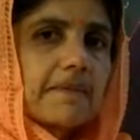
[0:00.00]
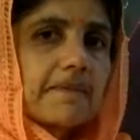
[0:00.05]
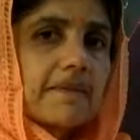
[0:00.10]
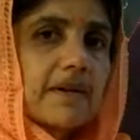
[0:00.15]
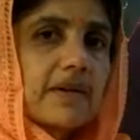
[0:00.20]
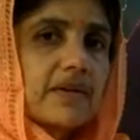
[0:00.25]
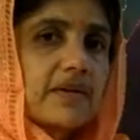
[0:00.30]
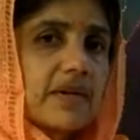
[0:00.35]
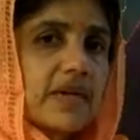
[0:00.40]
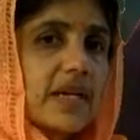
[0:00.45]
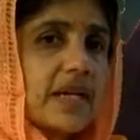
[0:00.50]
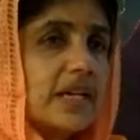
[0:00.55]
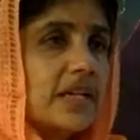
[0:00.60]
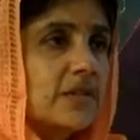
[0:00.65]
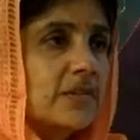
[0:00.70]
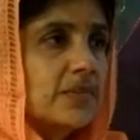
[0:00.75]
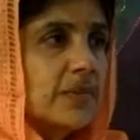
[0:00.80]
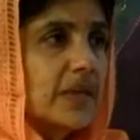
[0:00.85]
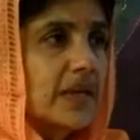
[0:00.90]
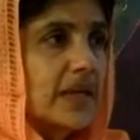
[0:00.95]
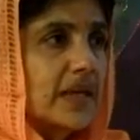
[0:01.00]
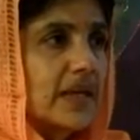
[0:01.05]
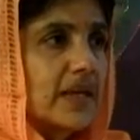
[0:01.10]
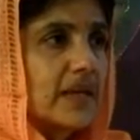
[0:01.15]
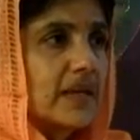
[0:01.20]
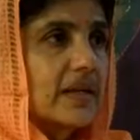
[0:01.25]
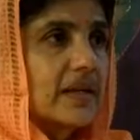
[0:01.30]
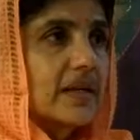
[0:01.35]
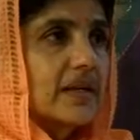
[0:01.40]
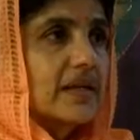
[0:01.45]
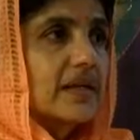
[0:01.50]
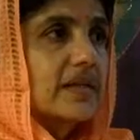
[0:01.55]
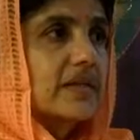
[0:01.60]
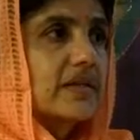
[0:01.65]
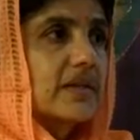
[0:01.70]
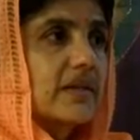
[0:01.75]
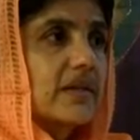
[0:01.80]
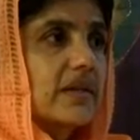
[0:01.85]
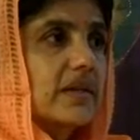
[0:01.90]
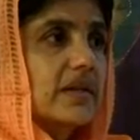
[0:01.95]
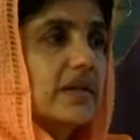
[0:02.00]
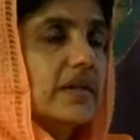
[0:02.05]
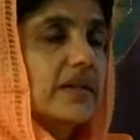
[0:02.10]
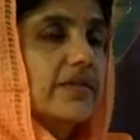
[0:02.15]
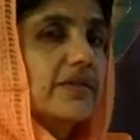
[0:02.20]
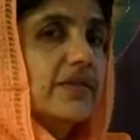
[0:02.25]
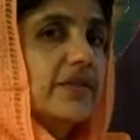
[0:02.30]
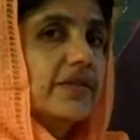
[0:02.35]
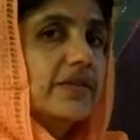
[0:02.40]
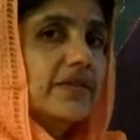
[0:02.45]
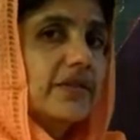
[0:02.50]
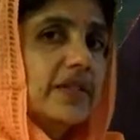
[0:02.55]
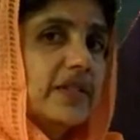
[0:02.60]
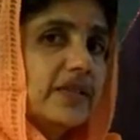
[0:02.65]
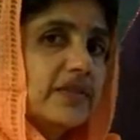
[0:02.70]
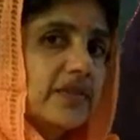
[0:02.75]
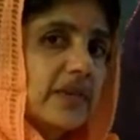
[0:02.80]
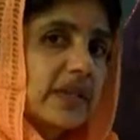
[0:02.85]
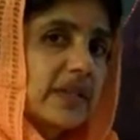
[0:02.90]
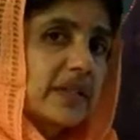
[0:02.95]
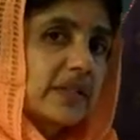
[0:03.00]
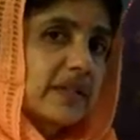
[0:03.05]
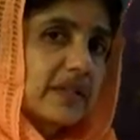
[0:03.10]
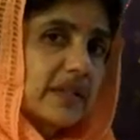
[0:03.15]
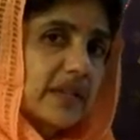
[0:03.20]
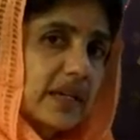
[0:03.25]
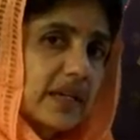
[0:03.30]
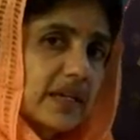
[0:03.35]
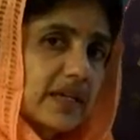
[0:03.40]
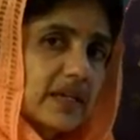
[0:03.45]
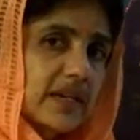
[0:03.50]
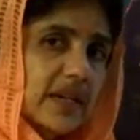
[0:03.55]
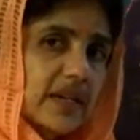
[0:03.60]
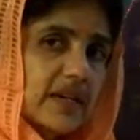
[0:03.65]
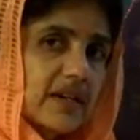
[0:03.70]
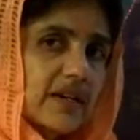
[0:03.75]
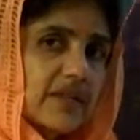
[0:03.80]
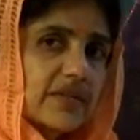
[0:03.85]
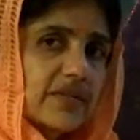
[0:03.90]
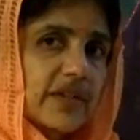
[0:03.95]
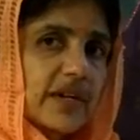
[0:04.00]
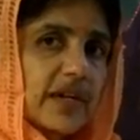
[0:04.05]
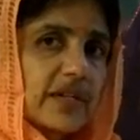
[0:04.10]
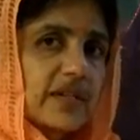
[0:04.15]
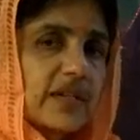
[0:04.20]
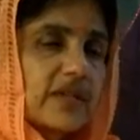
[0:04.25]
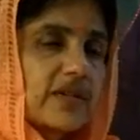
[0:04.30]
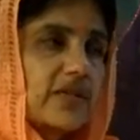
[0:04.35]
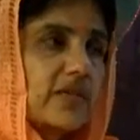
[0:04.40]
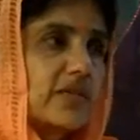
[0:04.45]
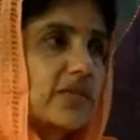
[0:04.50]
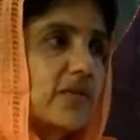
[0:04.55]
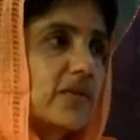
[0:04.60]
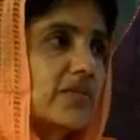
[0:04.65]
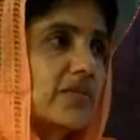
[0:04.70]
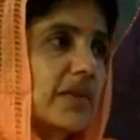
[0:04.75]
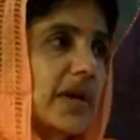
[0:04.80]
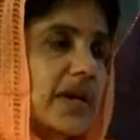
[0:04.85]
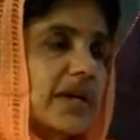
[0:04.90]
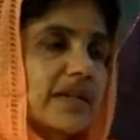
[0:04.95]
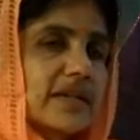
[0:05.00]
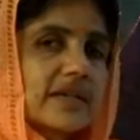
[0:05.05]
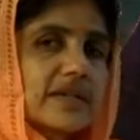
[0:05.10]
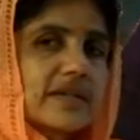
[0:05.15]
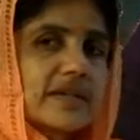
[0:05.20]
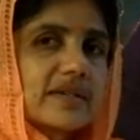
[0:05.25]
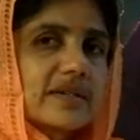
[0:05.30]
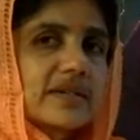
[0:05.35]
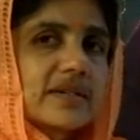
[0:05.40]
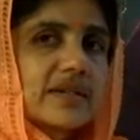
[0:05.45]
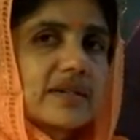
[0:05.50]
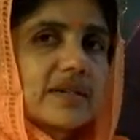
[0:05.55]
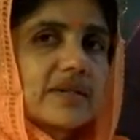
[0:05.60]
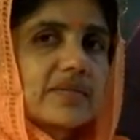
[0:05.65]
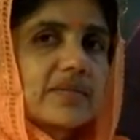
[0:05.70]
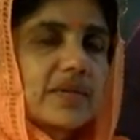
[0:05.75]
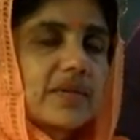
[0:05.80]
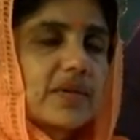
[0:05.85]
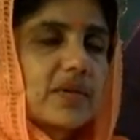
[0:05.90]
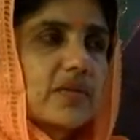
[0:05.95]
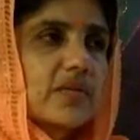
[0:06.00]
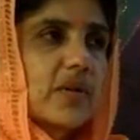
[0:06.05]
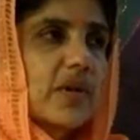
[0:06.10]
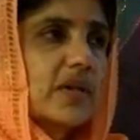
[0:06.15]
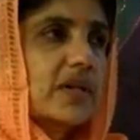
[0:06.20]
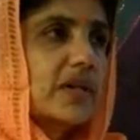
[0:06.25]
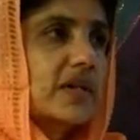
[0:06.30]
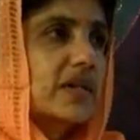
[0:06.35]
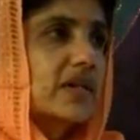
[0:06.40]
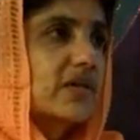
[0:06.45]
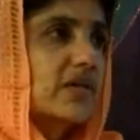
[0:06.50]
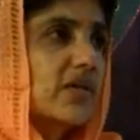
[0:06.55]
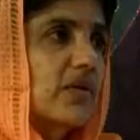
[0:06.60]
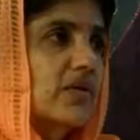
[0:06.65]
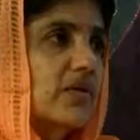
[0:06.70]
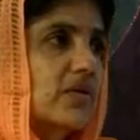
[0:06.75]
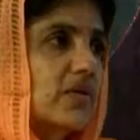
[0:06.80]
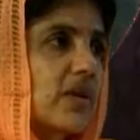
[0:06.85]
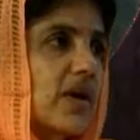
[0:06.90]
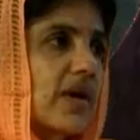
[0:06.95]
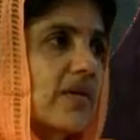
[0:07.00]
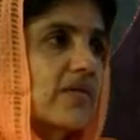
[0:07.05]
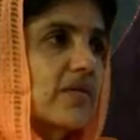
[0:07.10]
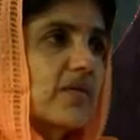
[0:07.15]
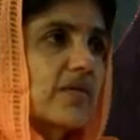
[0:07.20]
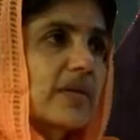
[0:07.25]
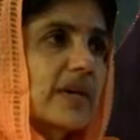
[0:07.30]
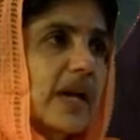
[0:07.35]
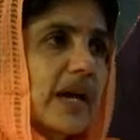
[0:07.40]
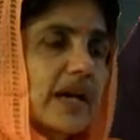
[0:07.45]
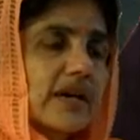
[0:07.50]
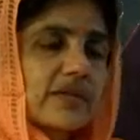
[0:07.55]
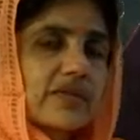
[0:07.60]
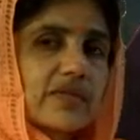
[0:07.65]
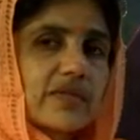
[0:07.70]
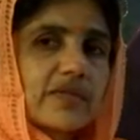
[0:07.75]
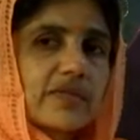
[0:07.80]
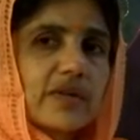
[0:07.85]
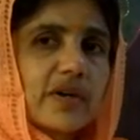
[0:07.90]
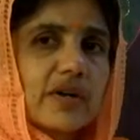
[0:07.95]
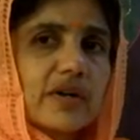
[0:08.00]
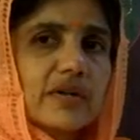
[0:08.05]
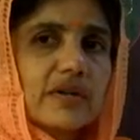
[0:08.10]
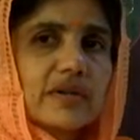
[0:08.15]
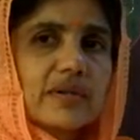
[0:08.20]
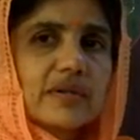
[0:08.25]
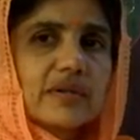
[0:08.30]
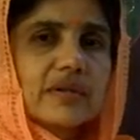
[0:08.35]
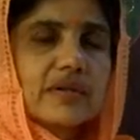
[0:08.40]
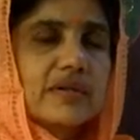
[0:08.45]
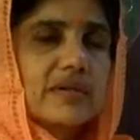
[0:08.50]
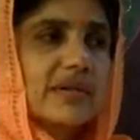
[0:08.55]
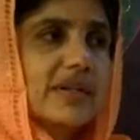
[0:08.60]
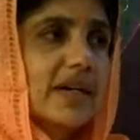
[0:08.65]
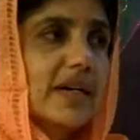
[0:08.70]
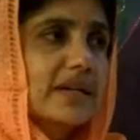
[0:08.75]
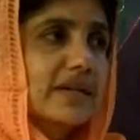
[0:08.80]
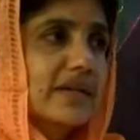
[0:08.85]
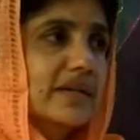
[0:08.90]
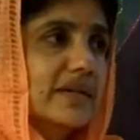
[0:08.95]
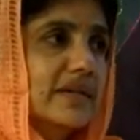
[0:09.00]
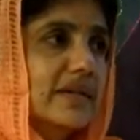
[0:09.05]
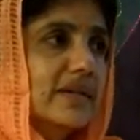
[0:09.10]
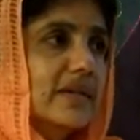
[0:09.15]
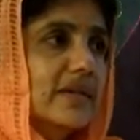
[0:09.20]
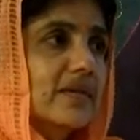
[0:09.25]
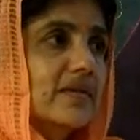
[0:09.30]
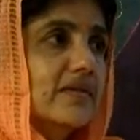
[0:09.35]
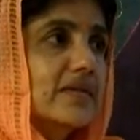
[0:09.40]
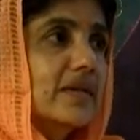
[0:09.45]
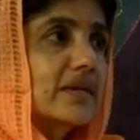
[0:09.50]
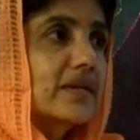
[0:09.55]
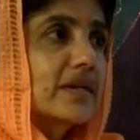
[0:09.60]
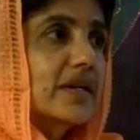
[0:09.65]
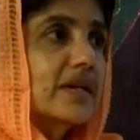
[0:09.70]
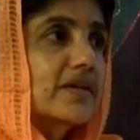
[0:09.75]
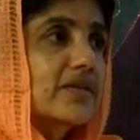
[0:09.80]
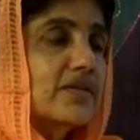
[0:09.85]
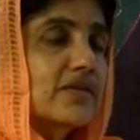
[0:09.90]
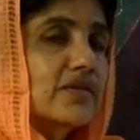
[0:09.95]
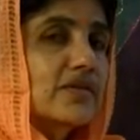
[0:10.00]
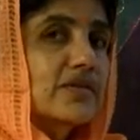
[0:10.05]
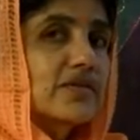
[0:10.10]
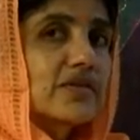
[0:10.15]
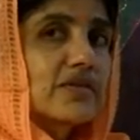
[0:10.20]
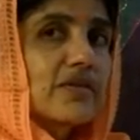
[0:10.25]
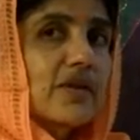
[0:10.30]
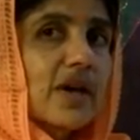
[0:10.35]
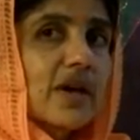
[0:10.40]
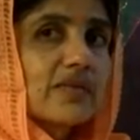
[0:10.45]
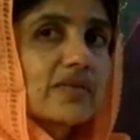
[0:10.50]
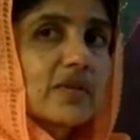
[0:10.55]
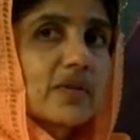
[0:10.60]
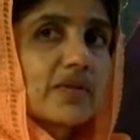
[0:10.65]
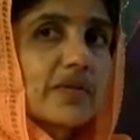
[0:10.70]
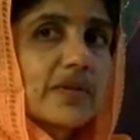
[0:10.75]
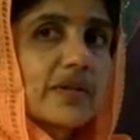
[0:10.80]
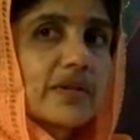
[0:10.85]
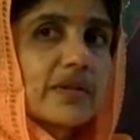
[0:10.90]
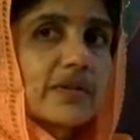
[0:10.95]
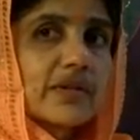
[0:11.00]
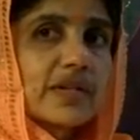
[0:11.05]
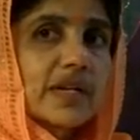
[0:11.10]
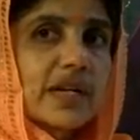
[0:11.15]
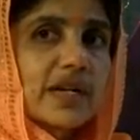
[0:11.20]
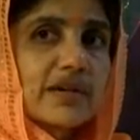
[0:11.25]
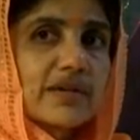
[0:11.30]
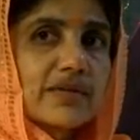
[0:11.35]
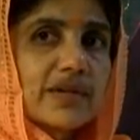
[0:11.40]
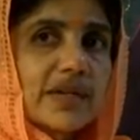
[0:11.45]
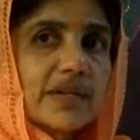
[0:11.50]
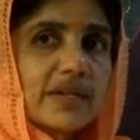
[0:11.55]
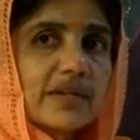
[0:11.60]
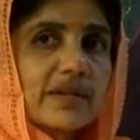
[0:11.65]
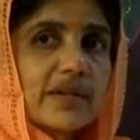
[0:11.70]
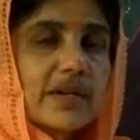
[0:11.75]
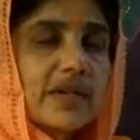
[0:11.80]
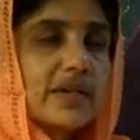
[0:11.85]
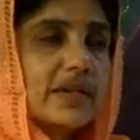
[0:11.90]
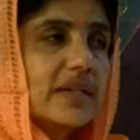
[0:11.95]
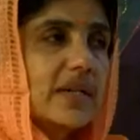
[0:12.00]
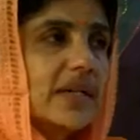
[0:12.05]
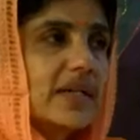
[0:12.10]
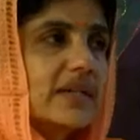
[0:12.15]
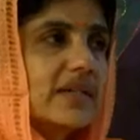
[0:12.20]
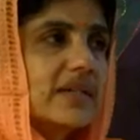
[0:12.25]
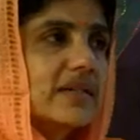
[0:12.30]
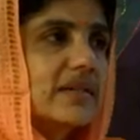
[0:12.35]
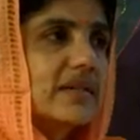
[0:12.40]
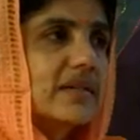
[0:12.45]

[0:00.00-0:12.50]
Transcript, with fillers: And really speaking, it's all, if, if this one is taken care of, the other two don't matter. Because what control do you have over acts of God? None. What control do you have over your surroundings? None.